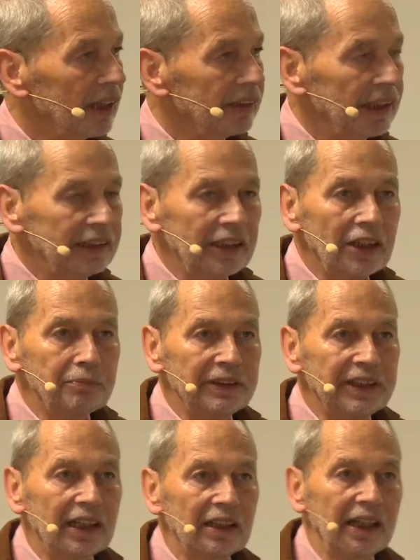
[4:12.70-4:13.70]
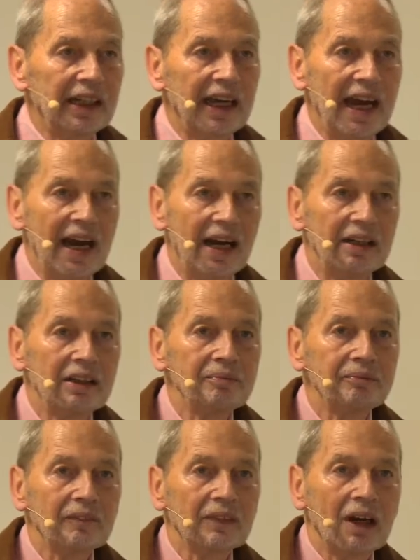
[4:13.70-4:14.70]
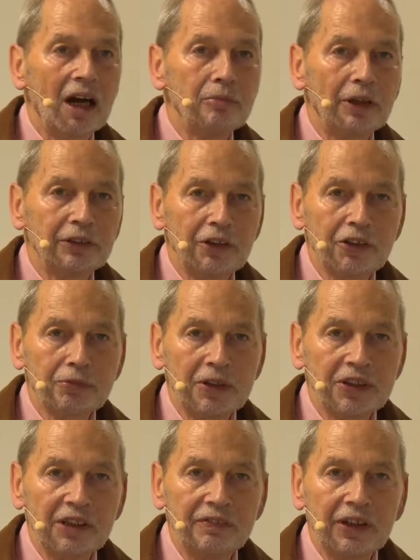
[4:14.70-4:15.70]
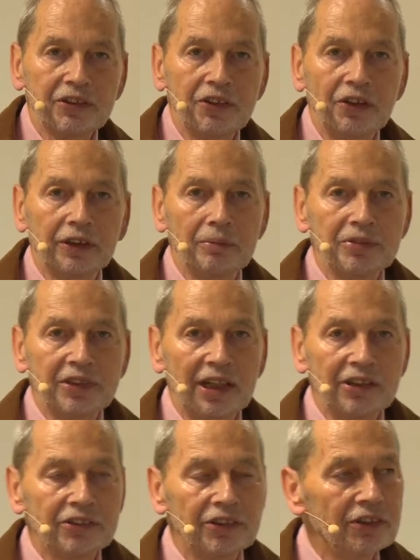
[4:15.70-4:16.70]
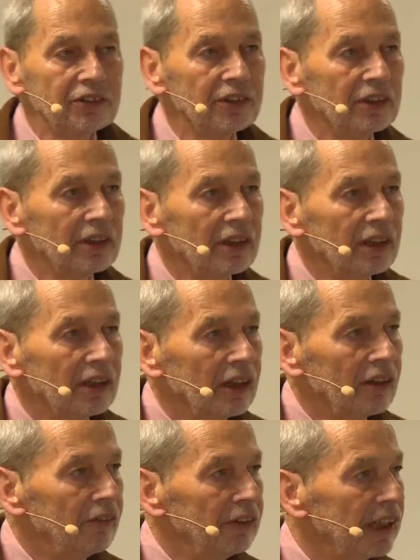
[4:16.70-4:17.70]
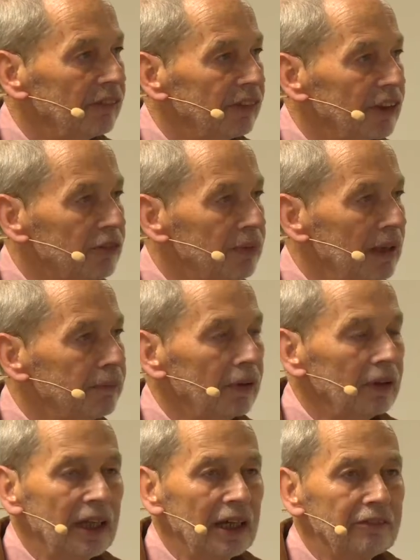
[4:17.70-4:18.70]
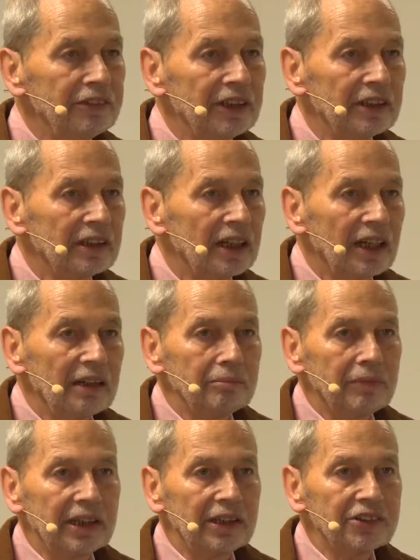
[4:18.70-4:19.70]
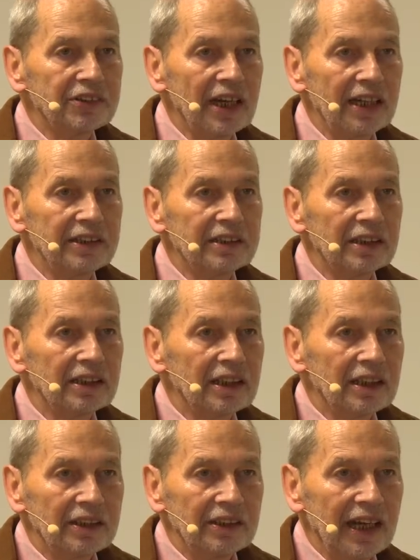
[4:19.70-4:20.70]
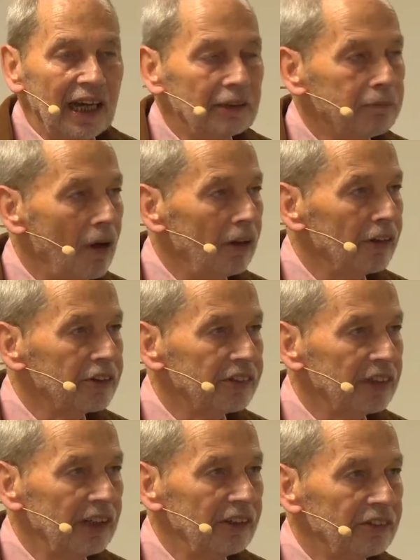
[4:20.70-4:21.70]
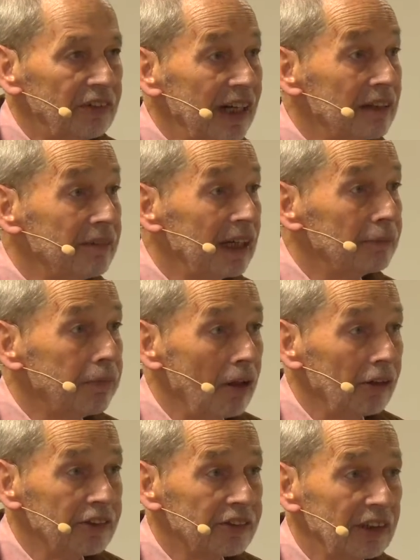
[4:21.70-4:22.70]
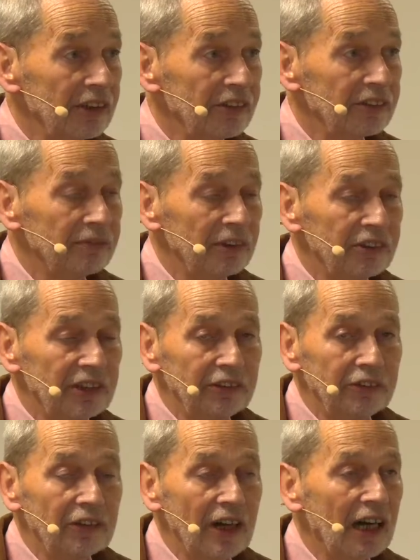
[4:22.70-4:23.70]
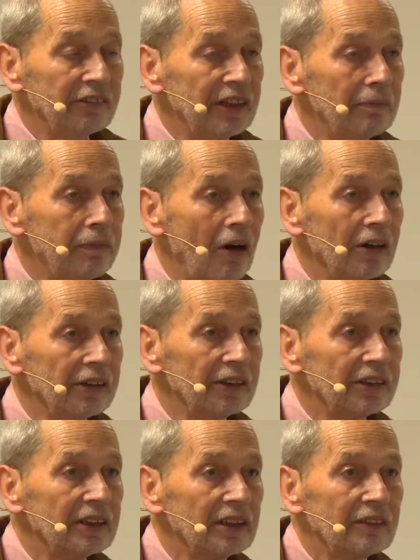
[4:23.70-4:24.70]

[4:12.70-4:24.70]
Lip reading: They didn't particularly care about the specific circumstances within which people lived, but instead they had policies, ready-made policies, which they took out of their pocket.